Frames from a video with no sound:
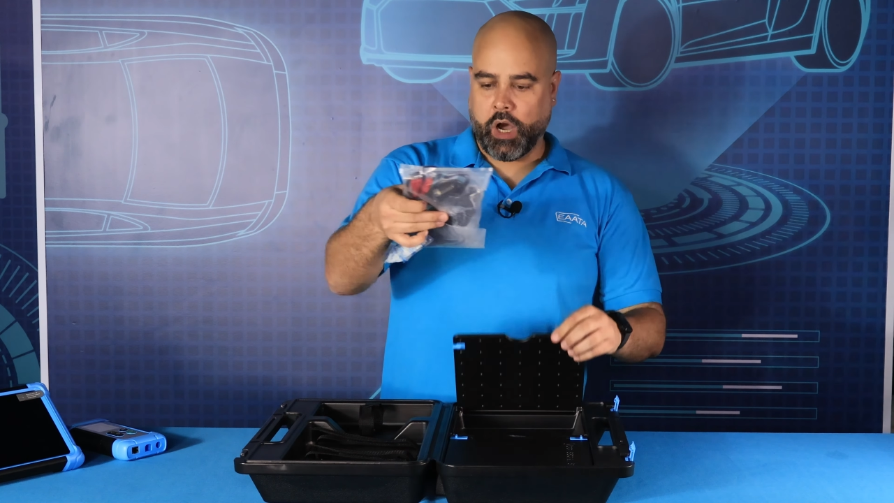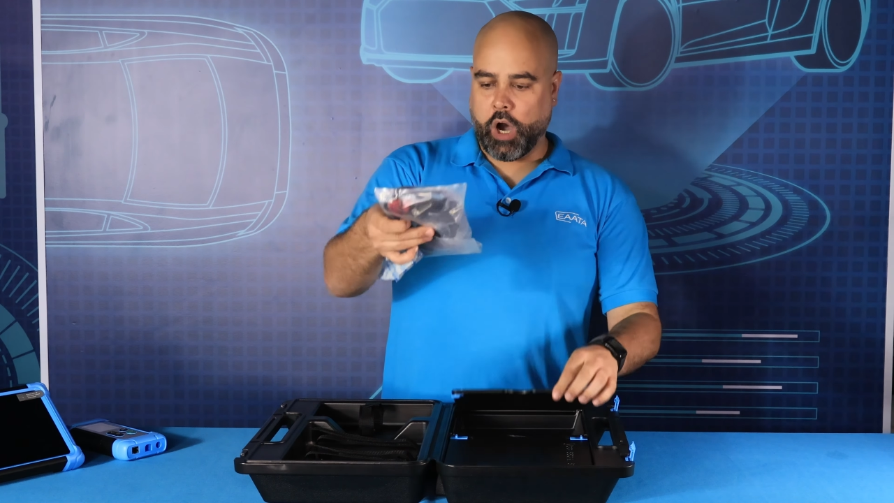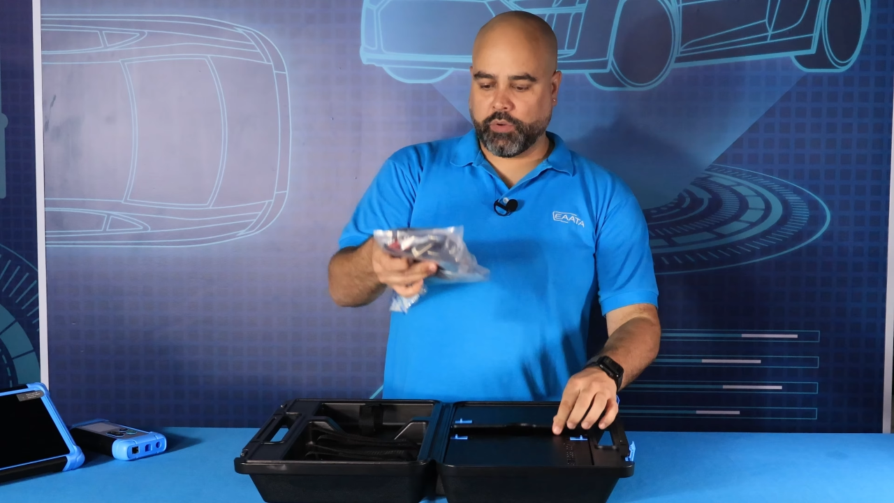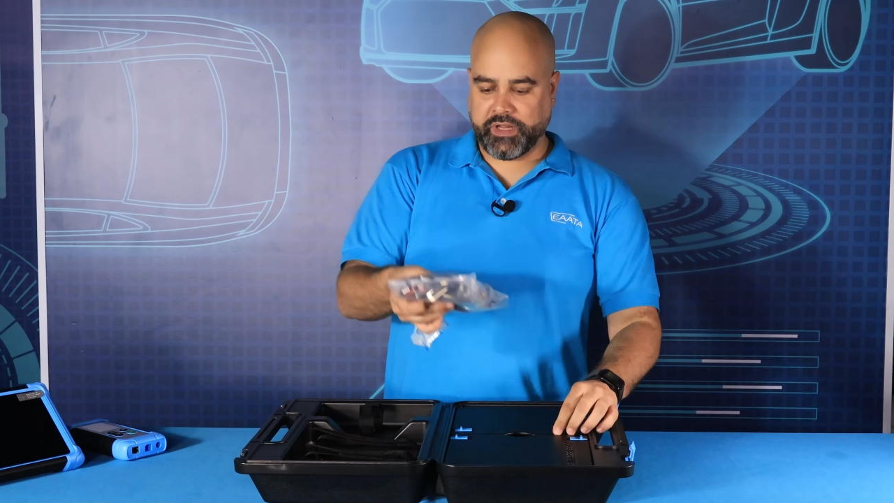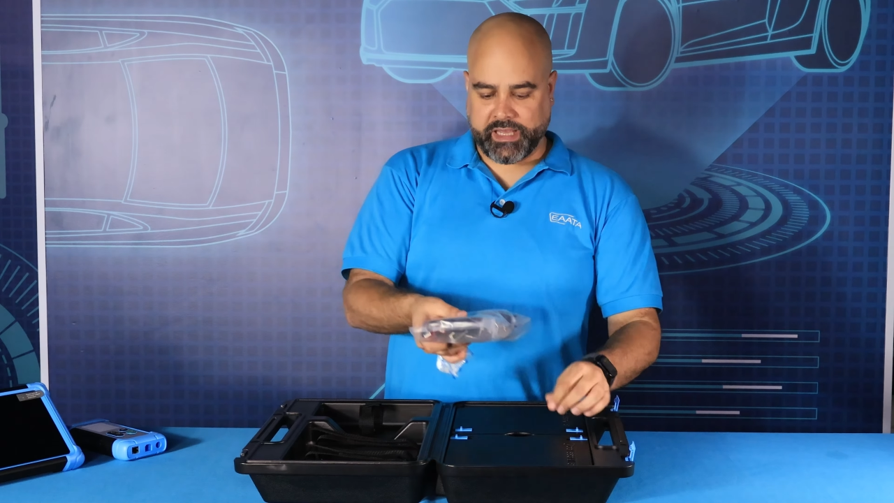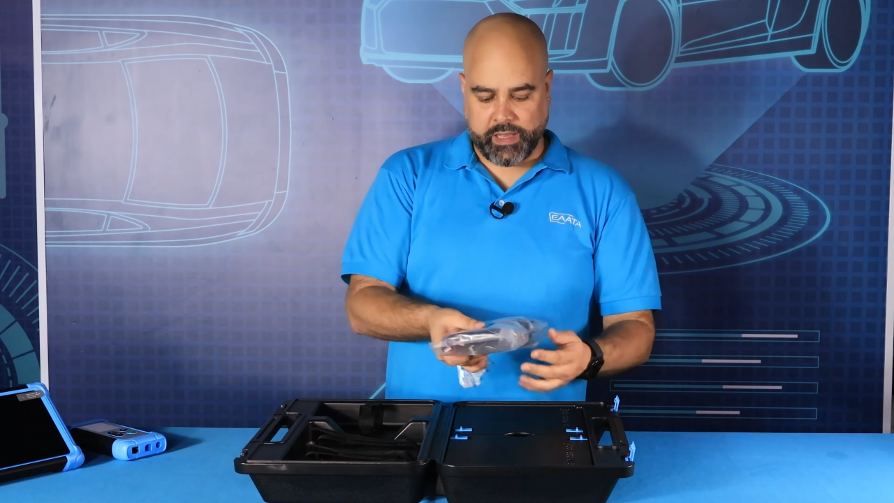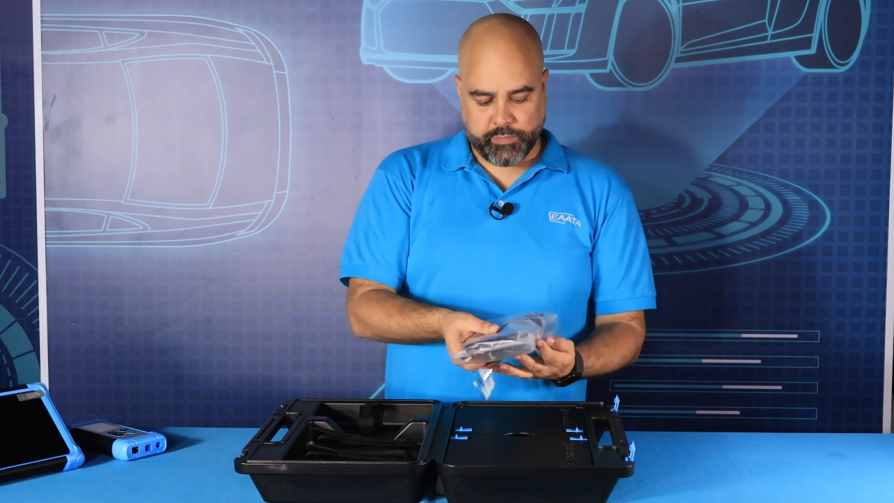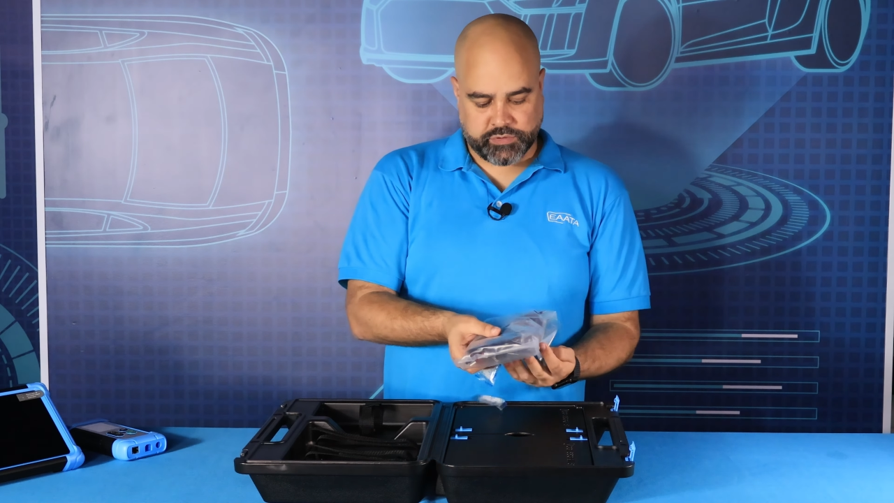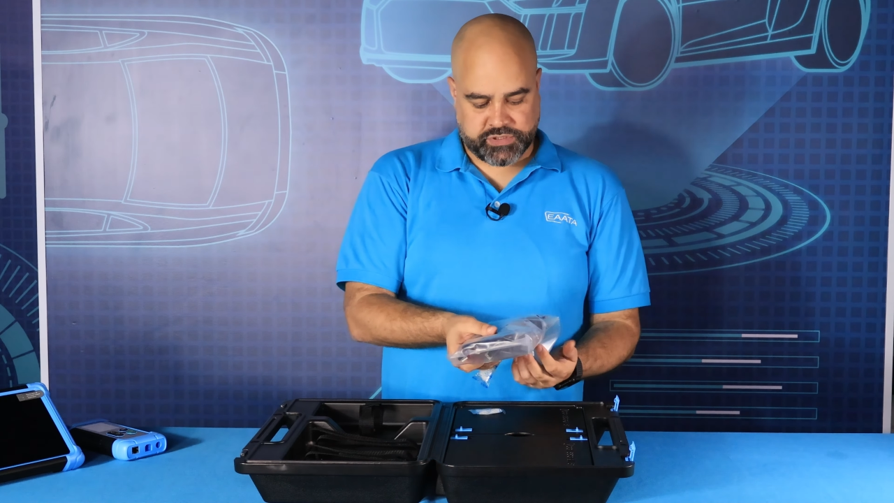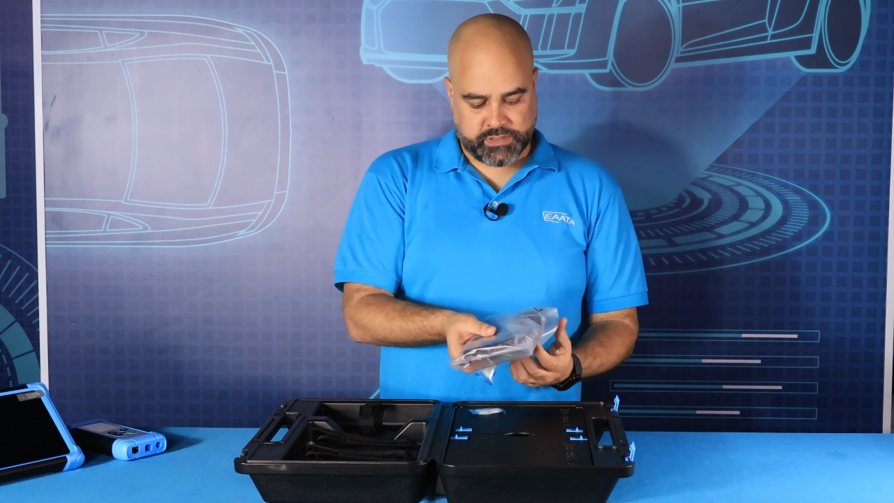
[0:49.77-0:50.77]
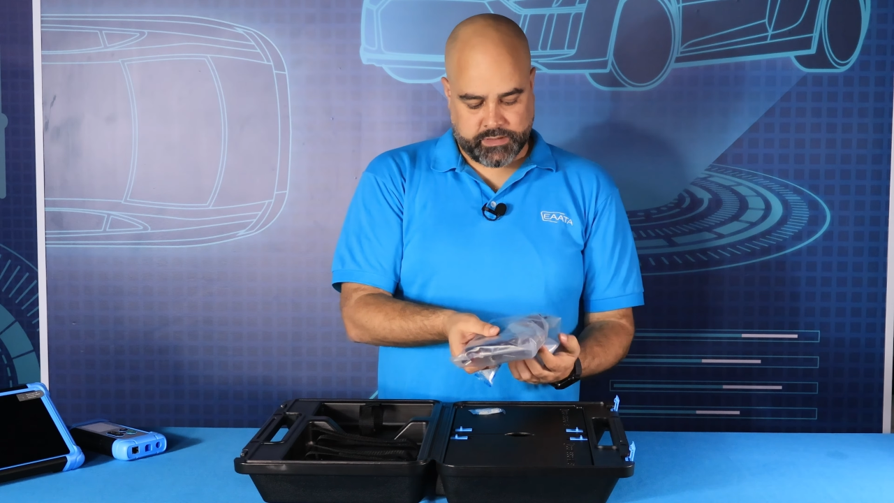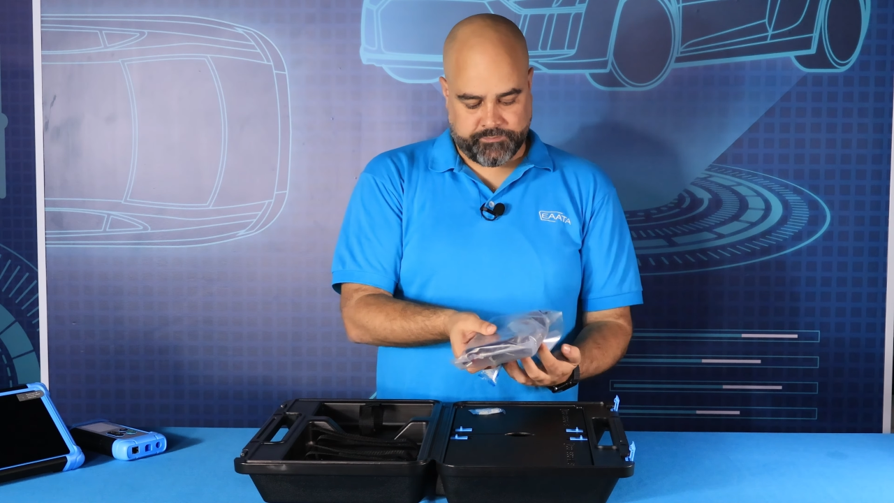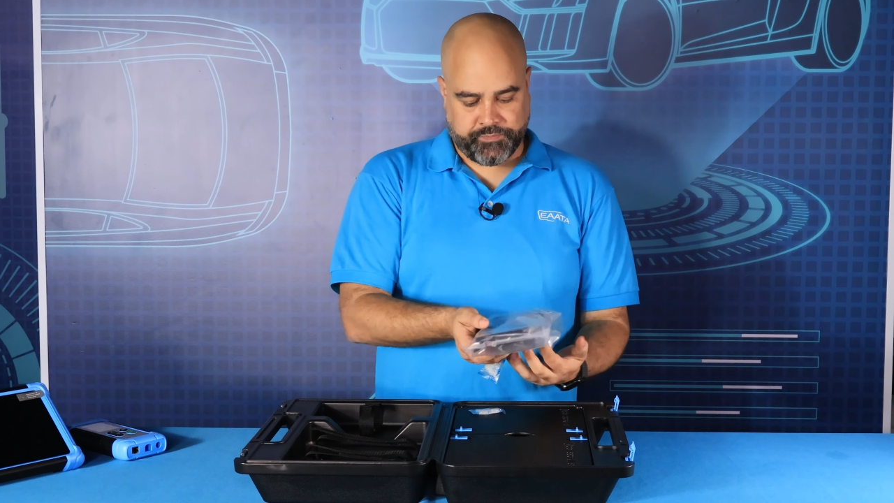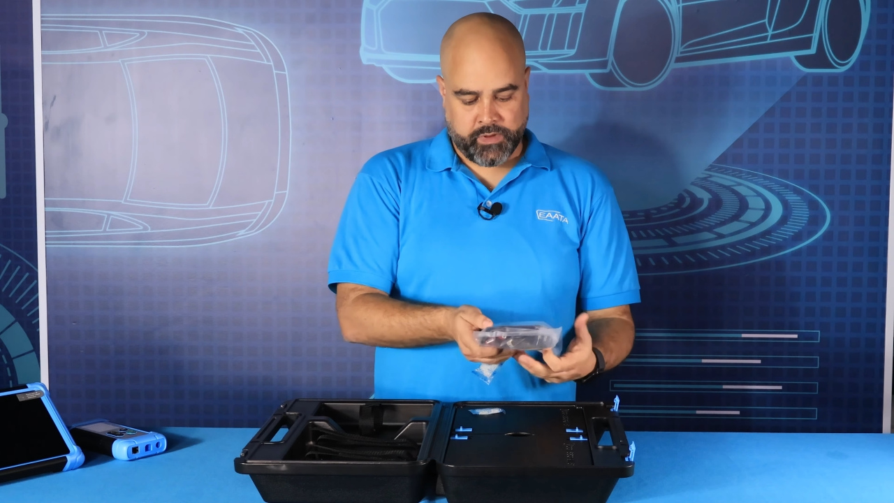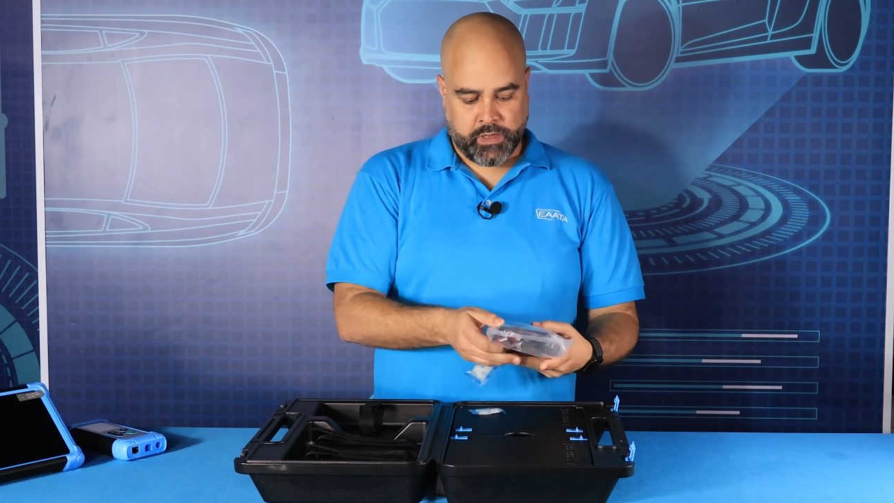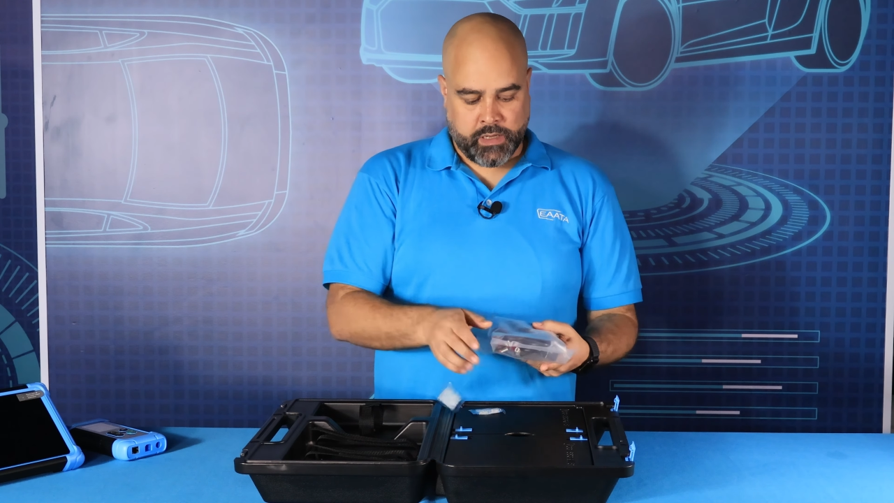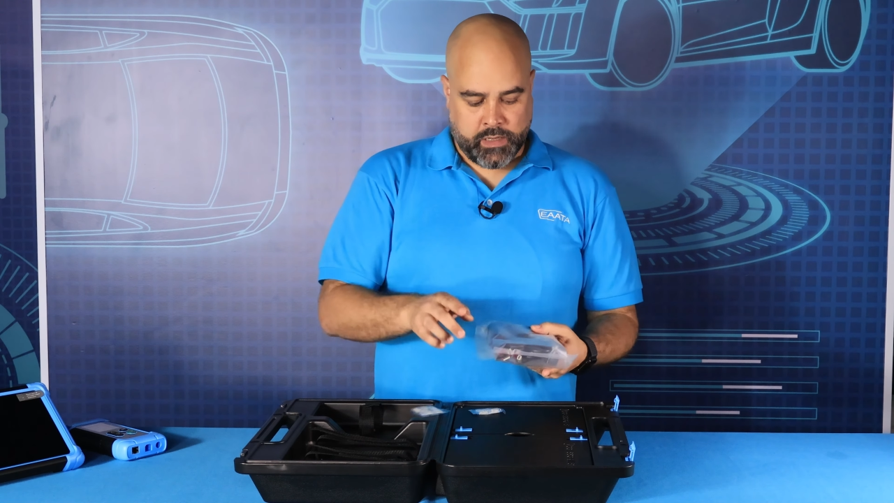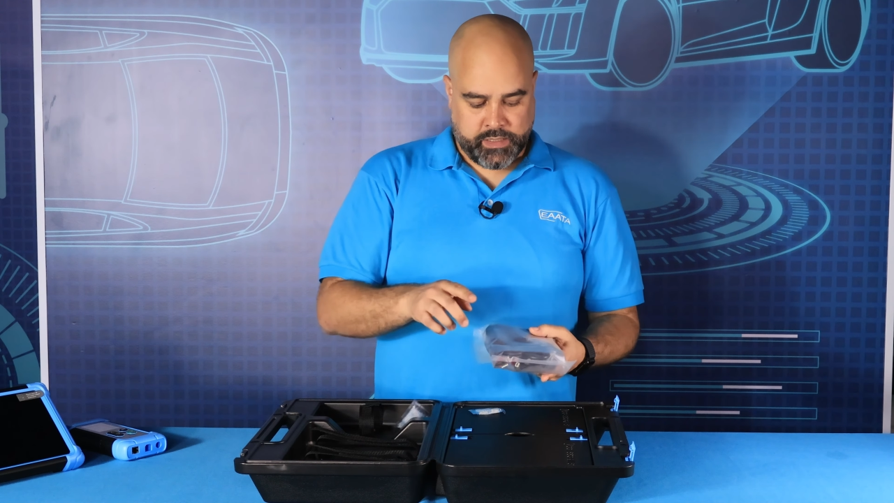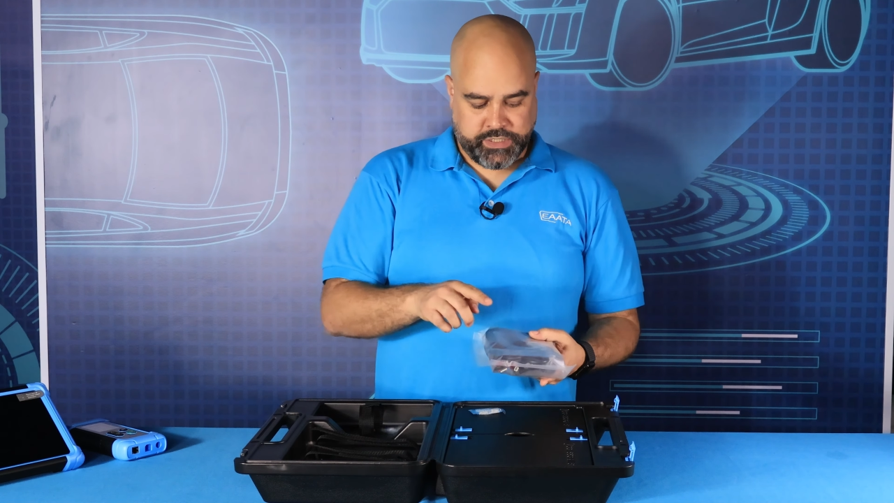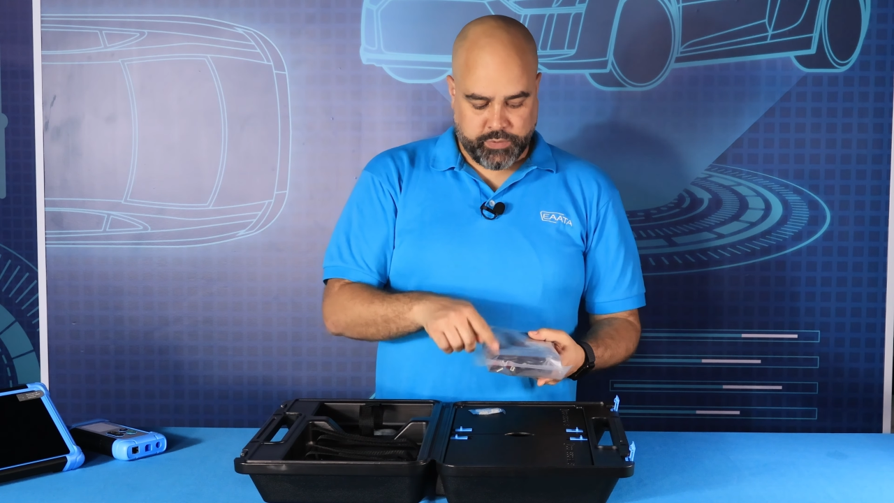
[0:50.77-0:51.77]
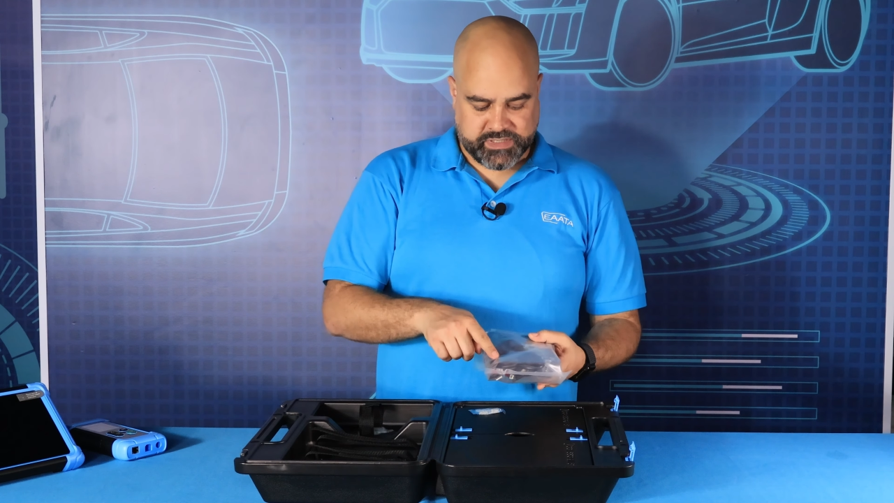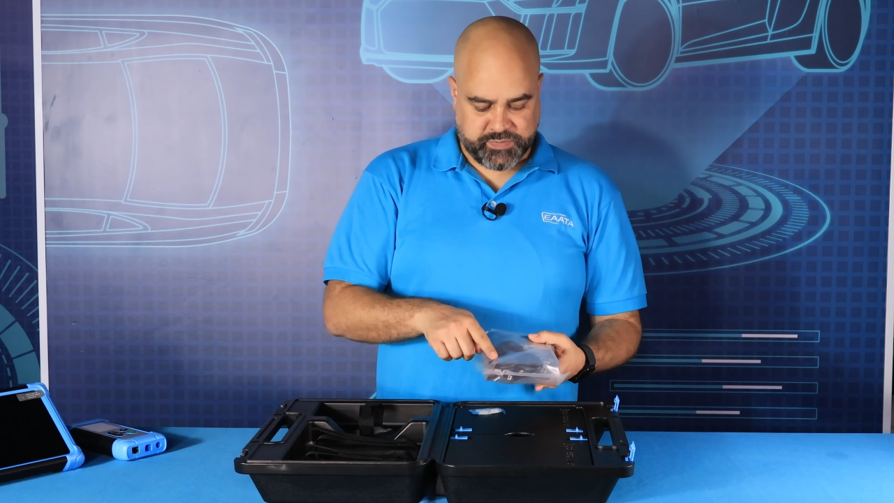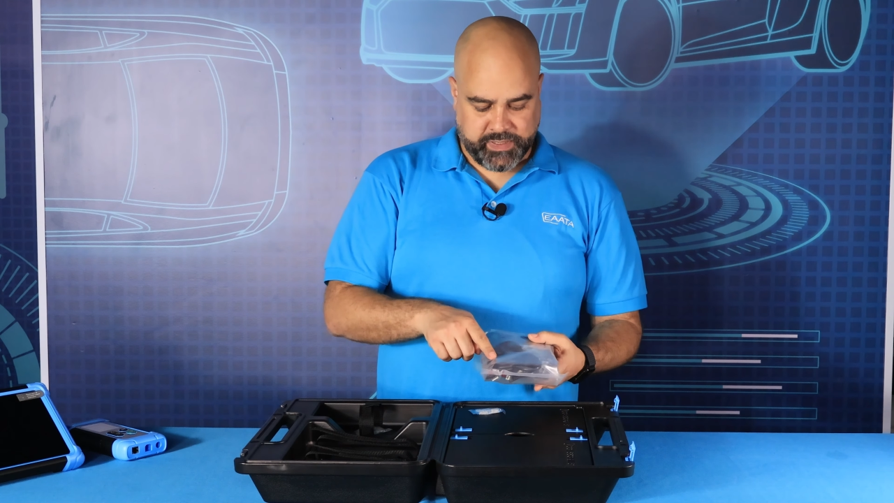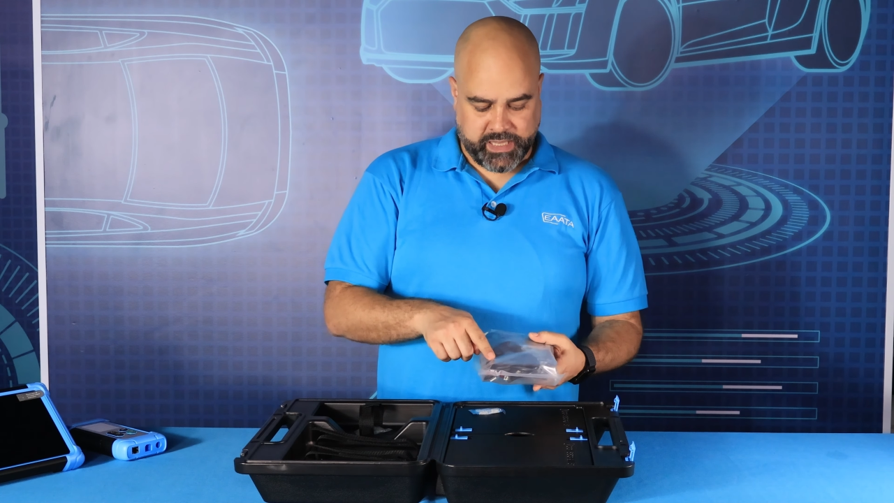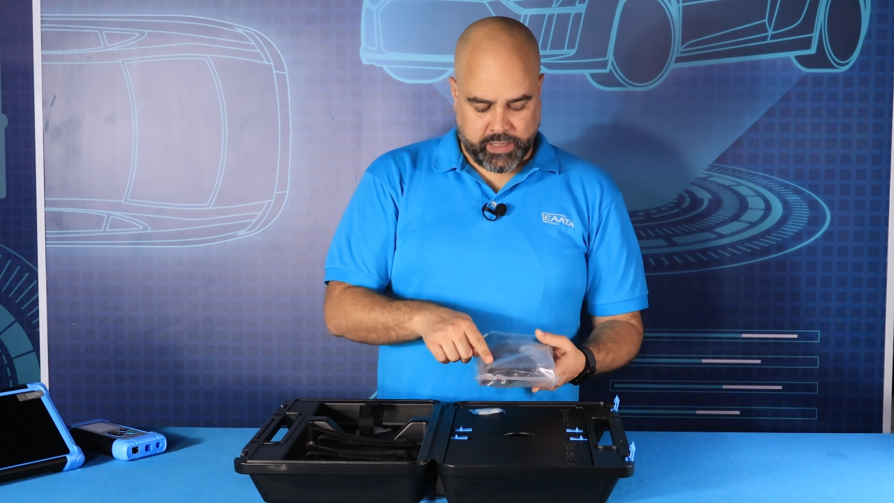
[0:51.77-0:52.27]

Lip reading: all the cables, USB